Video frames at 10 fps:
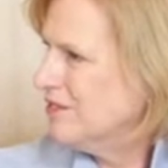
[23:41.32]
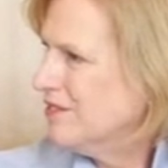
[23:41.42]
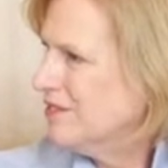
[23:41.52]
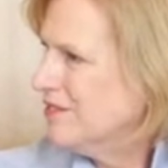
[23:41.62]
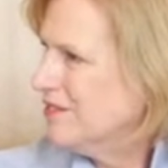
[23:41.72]

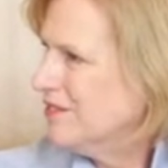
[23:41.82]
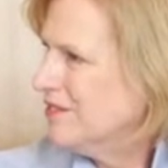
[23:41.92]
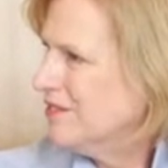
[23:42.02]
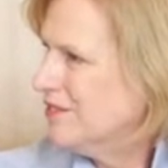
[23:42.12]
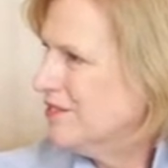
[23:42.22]

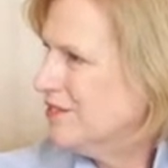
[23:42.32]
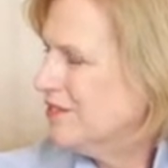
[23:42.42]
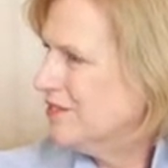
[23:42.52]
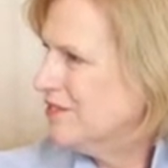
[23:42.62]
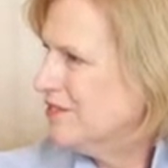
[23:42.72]

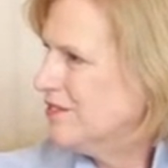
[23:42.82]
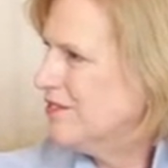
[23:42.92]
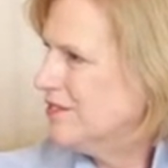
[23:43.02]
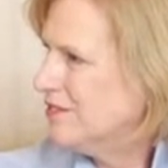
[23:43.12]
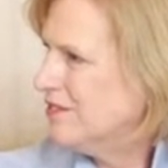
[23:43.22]

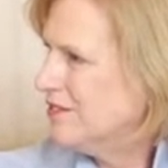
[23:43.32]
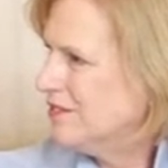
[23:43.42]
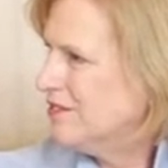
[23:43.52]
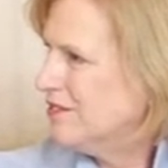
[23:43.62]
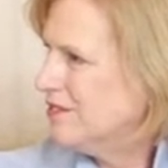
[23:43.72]

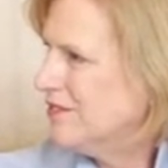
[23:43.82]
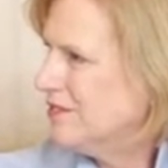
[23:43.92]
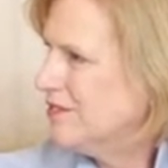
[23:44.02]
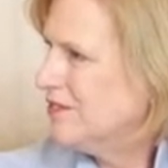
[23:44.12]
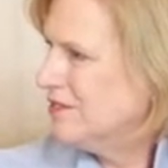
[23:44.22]

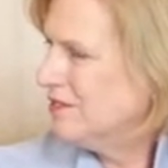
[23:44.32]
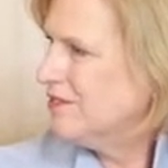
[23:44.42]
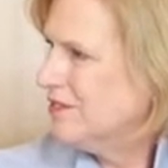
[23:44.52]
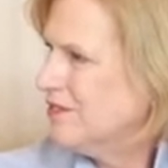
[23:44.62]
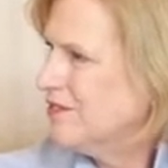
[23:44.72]

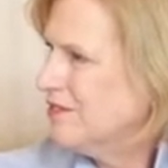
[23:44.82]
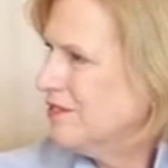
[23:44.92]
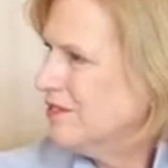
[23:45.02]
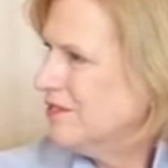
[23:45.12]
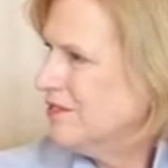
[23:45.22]

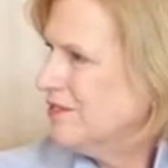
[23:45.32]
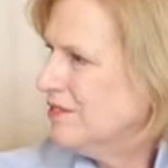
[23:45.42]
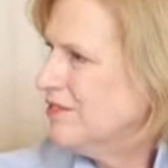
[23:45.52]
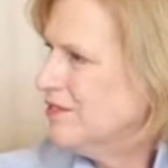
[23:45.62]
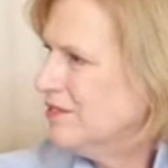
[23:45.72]

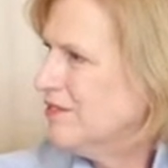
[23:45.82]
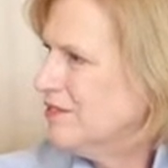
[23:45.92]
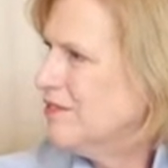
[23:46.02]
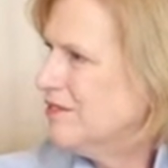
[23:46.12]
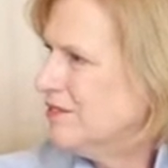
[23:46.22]

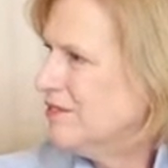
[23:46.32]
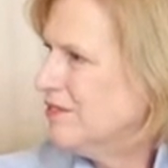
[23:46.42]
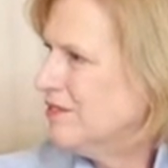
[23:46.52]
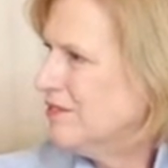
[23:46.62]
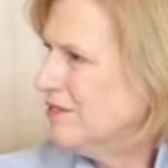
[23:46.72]

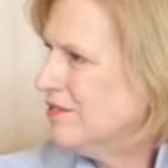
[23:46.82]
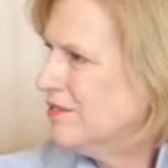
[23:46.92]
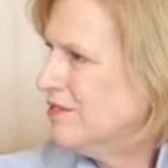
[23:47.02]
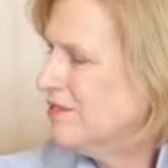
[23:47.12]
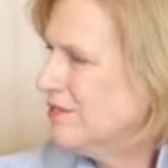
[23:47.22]

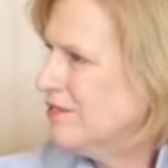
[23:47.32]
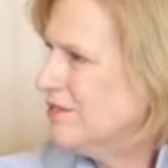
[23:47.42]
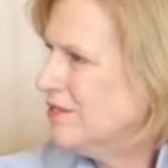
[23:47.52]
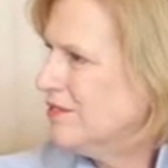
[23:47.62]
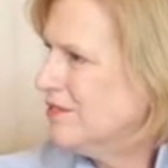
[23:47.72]

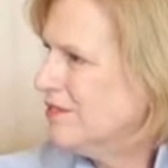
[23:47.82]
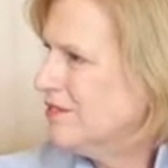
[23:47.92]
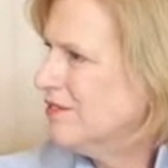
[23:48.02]
No words are spoken by the person on screen.